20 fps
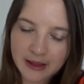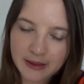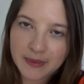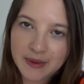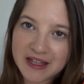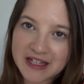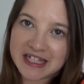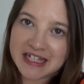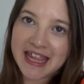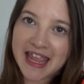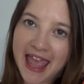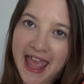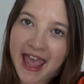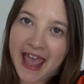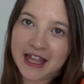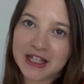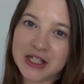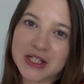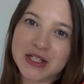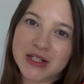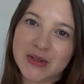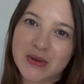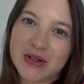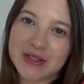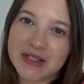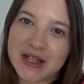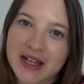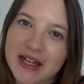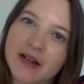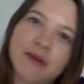But yeah, just
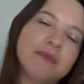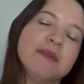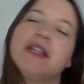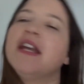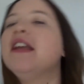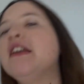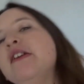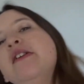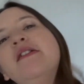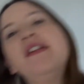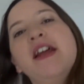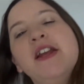thought I'd update you,